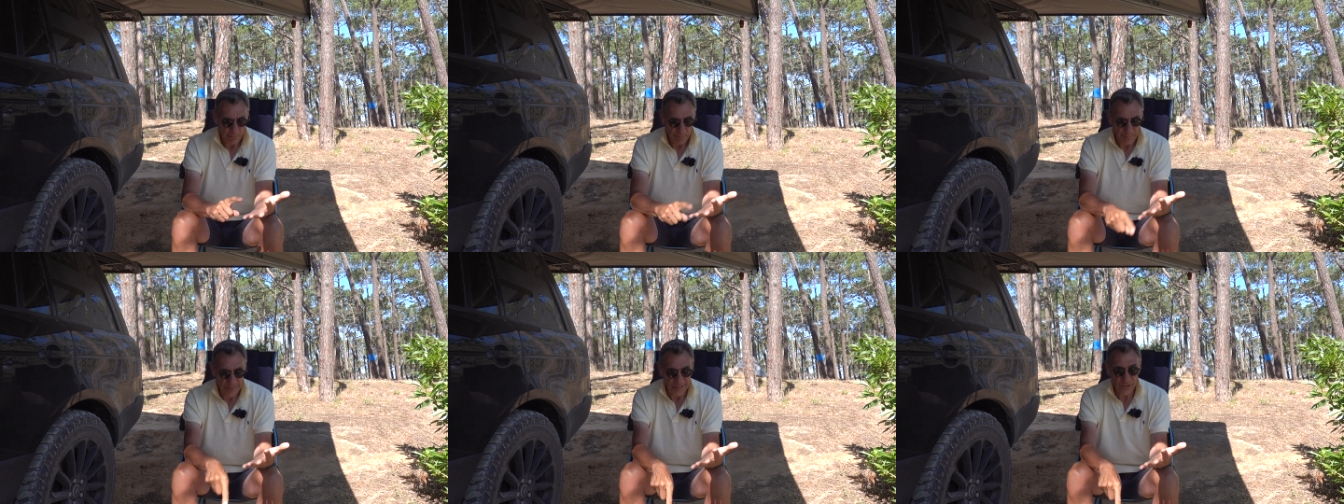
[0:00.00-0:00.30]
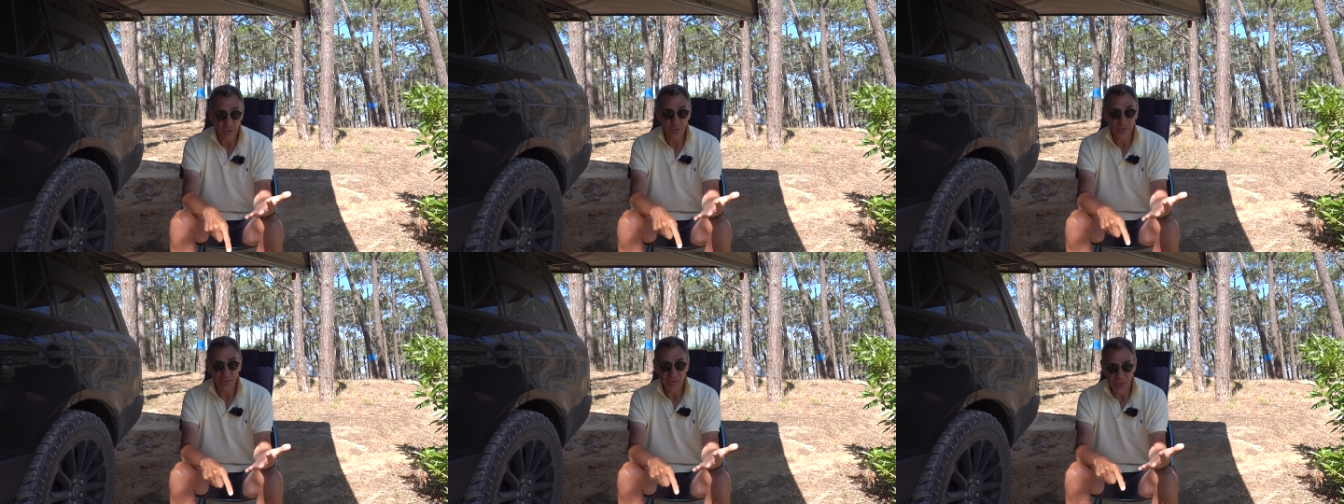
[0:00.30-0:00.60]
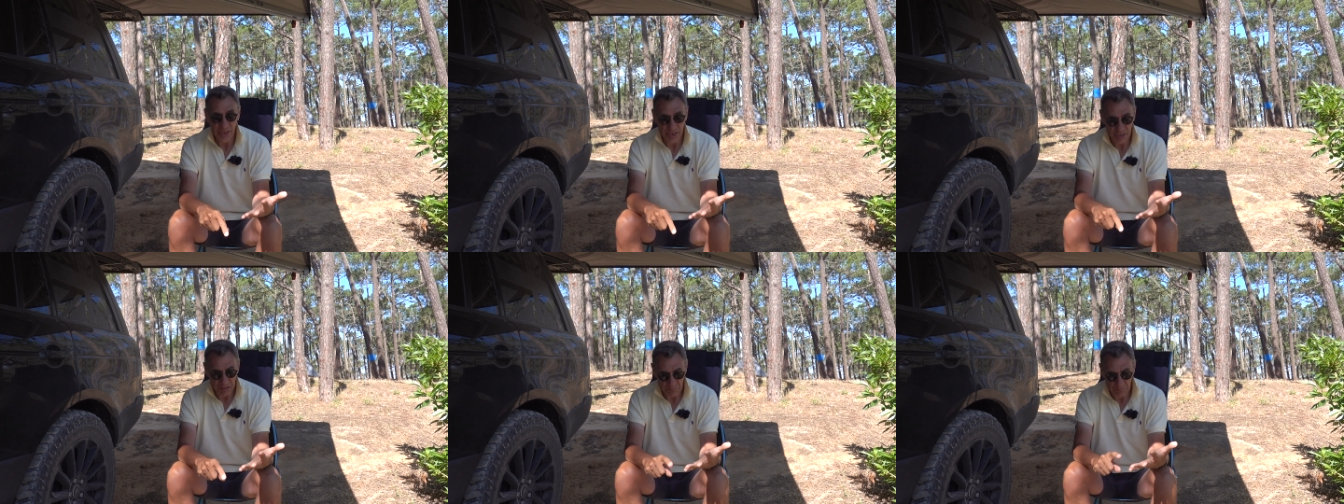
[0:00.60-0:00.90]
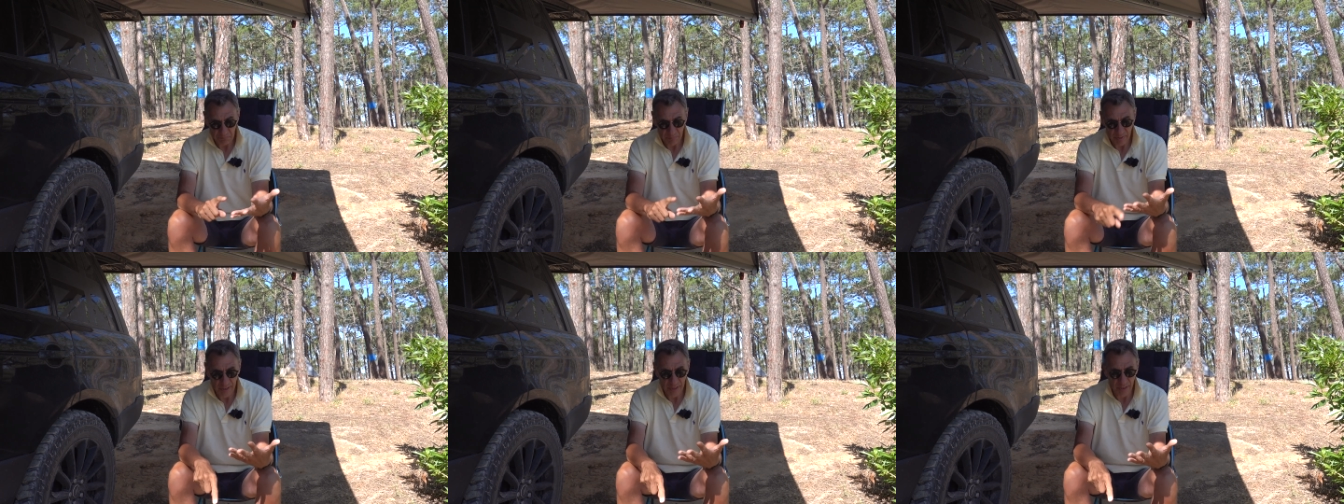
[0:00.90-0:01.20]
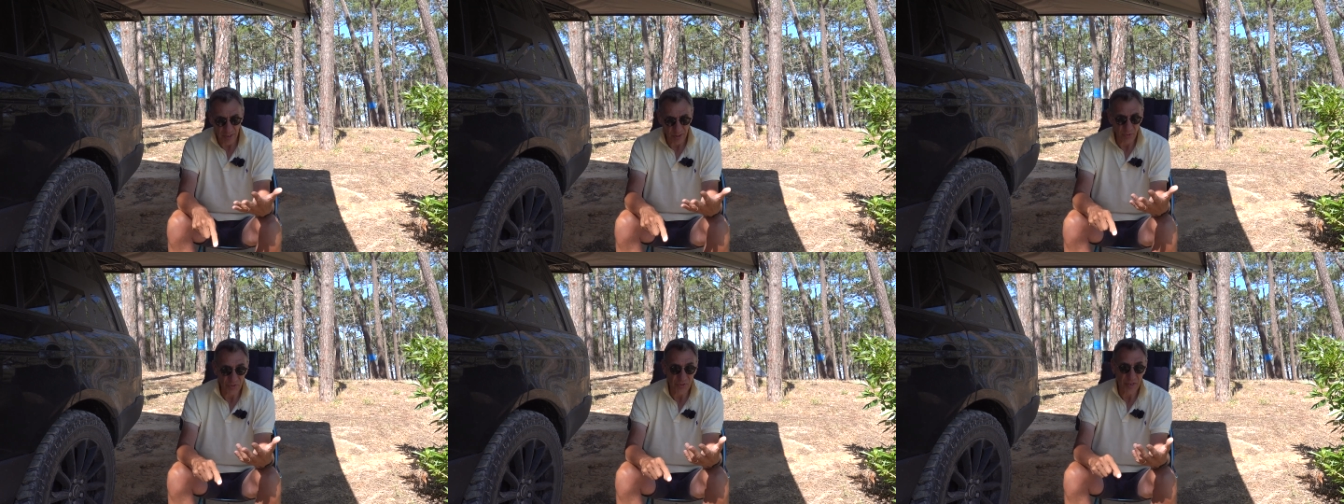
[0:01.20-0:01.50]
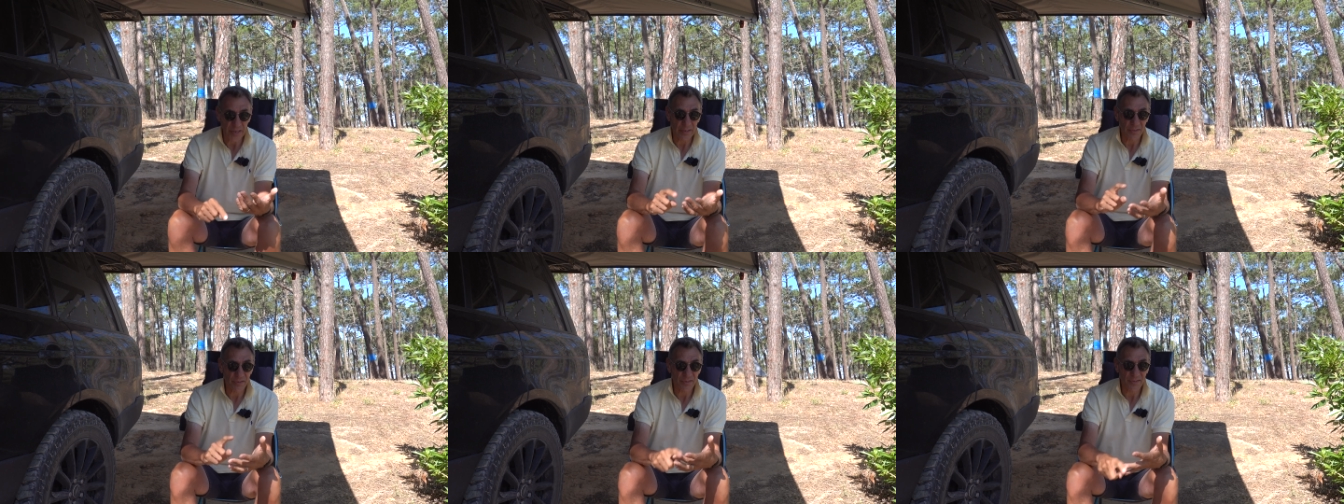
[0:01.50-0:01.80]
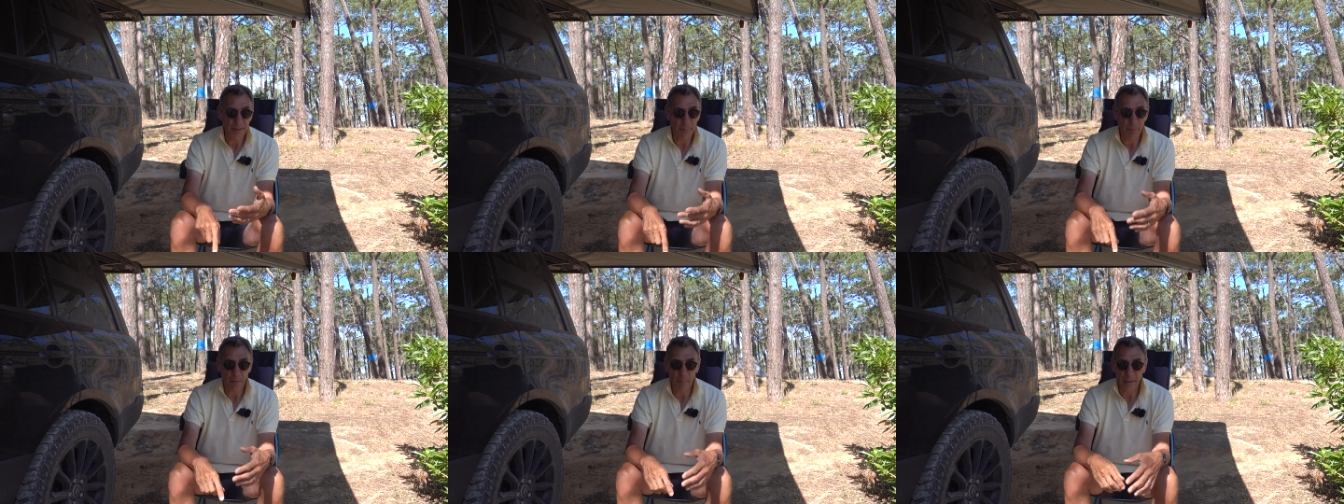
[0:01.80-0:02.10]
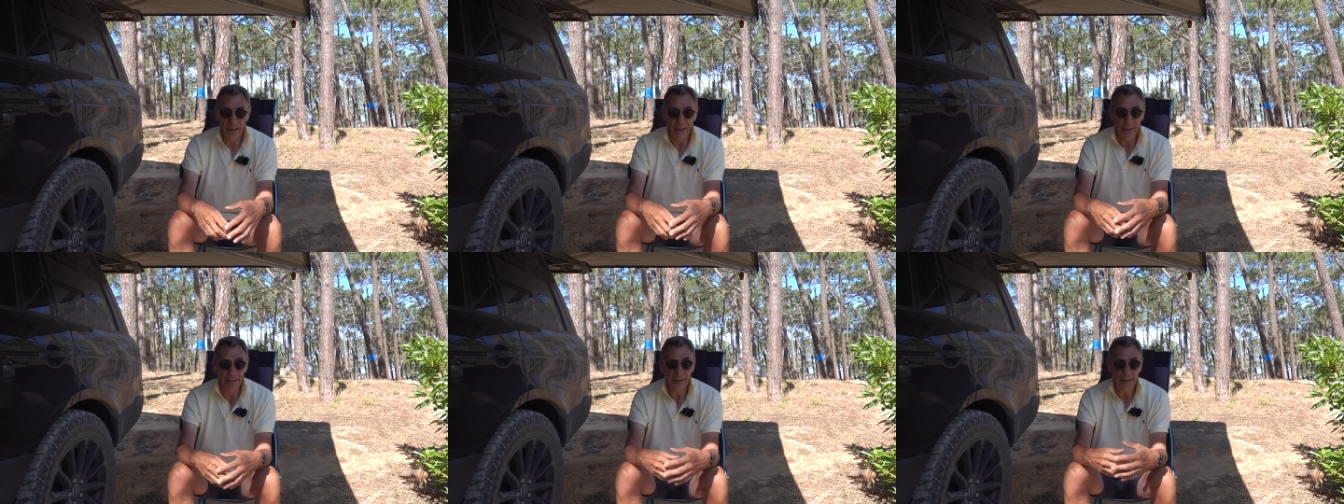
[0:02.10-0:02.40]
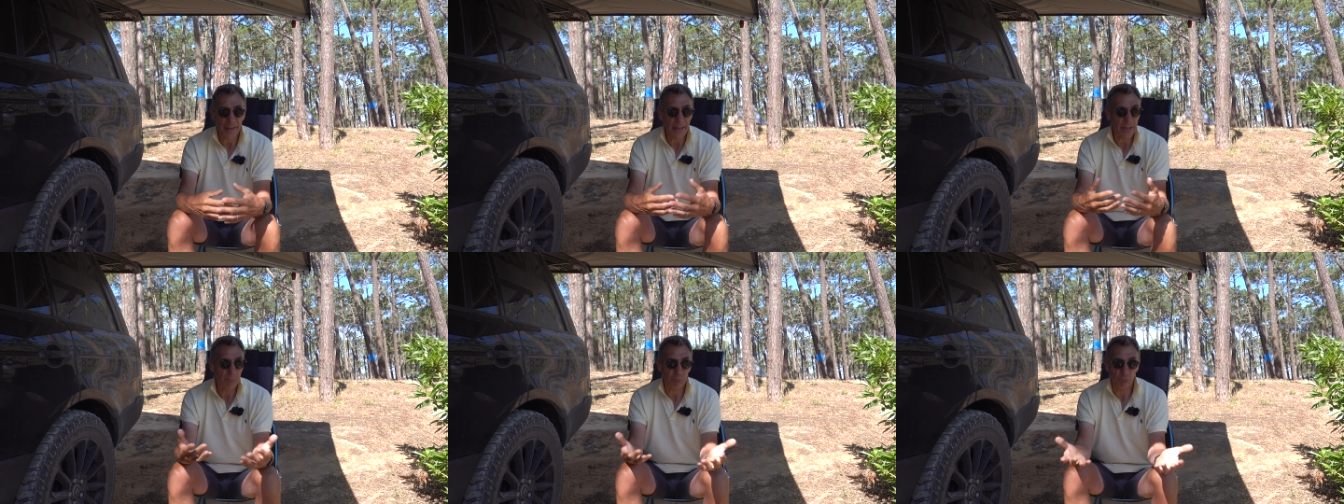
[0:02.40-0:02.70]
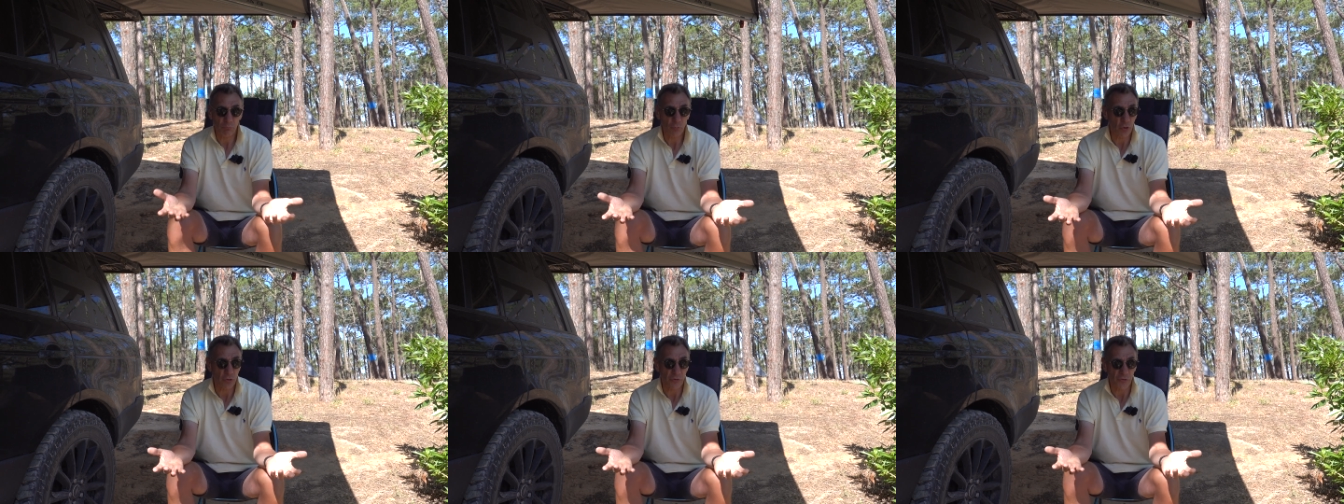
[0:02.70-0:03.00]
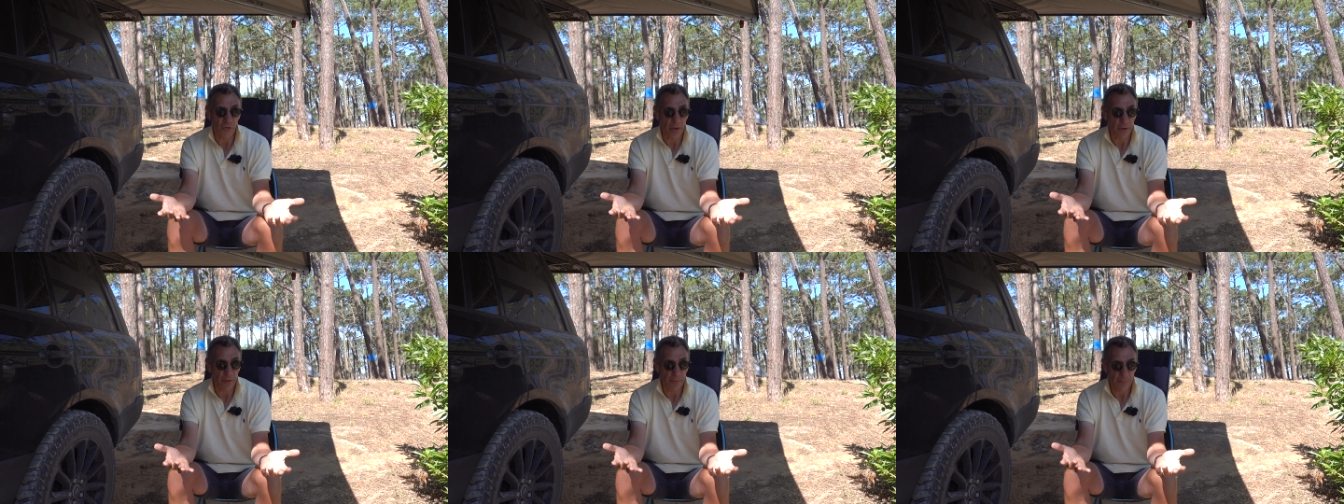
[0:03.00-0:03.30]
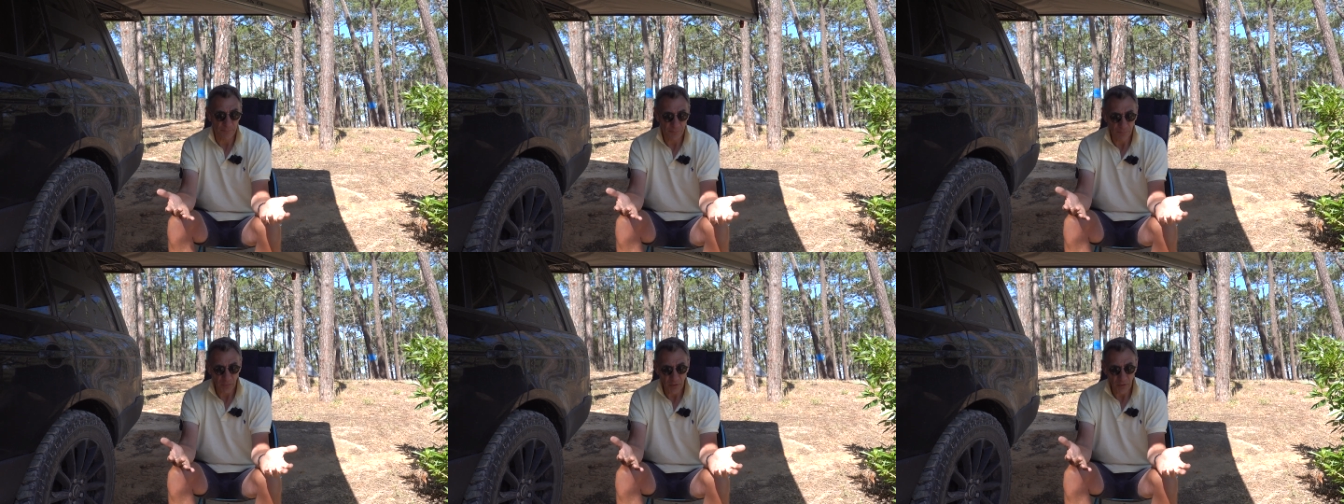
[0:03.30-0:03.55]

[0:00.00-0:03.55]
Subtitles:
mattress in, pillows in, sleeping bag in, good to go.